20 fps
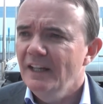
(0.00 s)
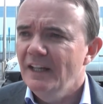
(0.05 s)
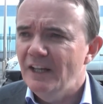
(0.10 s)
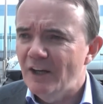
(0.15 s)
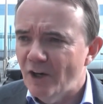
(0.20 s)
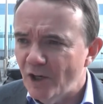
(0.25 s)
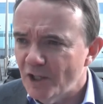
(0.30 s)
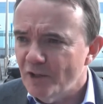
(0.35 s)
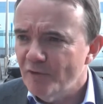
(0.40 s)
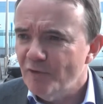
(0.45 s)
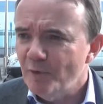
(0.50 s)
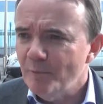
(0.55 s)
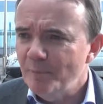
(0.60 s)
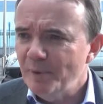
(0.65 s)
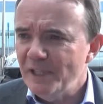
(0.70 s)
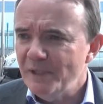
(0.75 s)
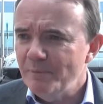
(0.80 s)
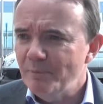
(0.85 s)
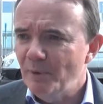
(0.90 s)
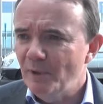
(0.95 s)
learn from
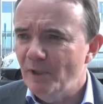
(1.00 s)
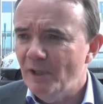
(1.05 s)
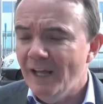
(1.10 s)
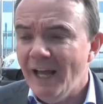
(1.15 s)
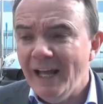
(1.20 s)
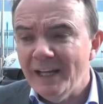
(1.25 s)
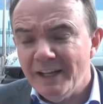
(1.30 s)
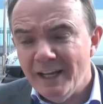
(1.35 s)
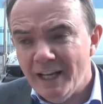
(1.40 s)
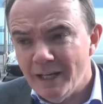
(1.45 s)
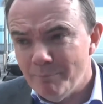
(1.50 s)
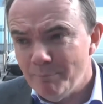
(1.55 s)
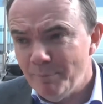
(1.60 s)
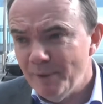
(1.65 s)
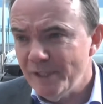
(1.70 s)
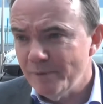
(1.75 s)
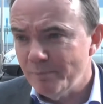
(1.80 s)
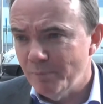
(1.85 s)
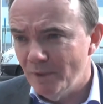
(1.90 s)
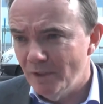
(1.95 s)
people and help
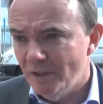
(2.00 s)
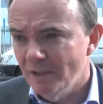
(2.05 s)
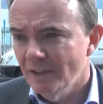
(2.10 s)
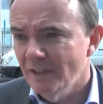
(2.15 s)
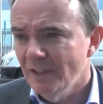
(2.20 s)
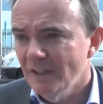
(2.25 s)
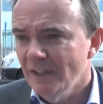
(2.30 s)
people,